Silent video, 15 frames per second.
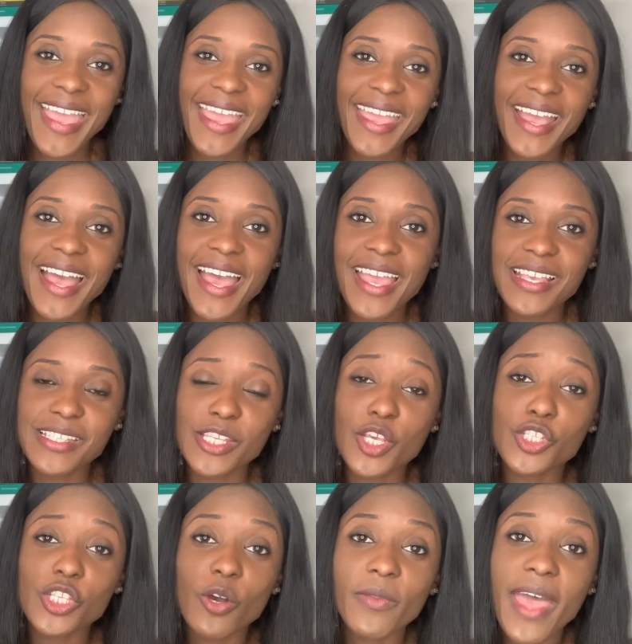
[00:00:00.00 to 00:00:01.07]
Hey
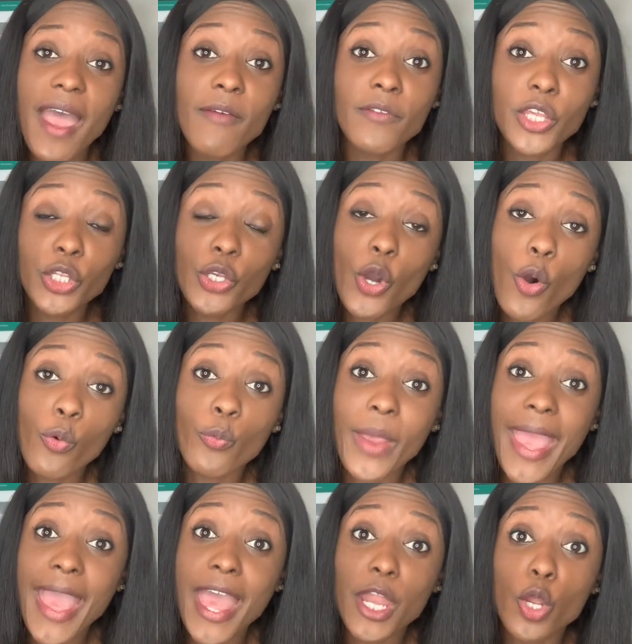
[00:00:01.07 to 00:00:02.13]
guys, so that video
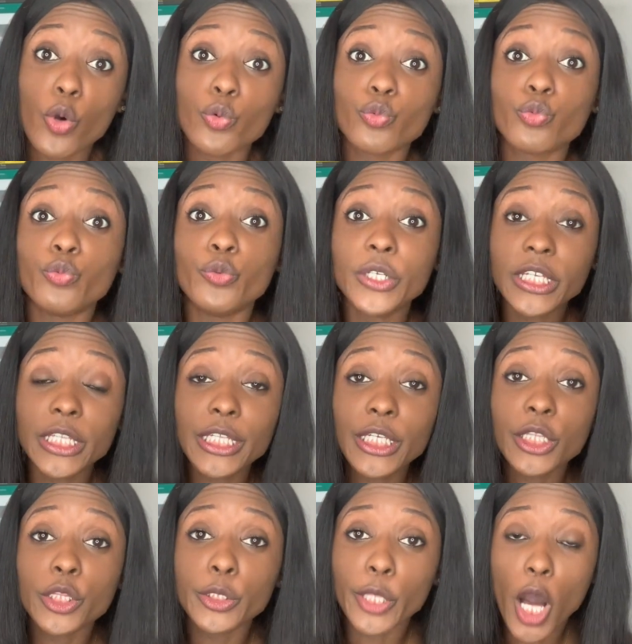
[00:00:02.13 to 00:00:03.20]
ran
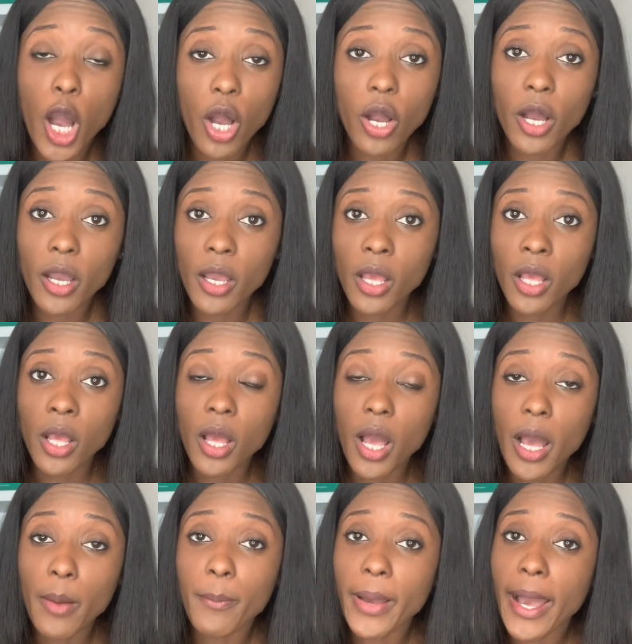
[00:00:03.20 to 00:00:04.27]
really long
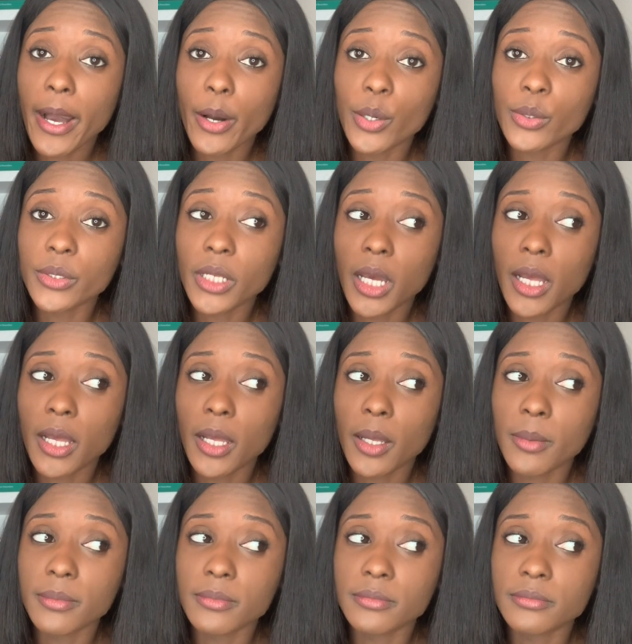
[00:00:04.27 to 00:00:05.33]
about
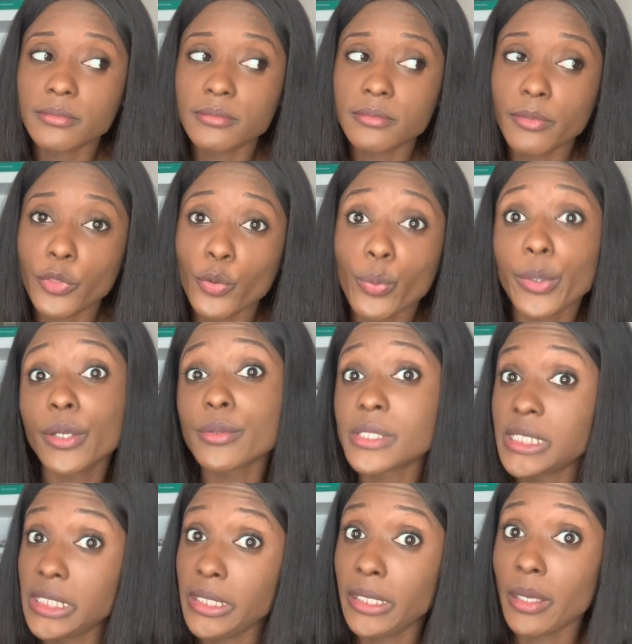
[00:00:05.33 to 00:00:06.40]
the real
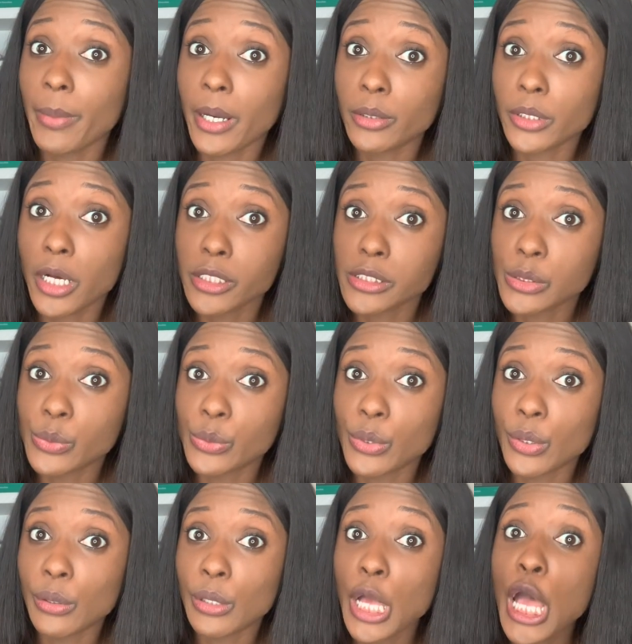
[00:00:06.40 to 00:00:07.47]
tea about law
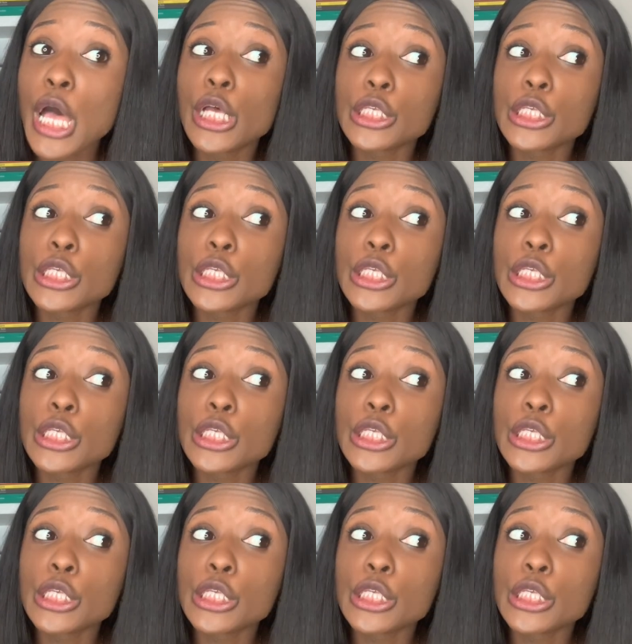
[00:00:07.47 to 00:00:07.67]
school.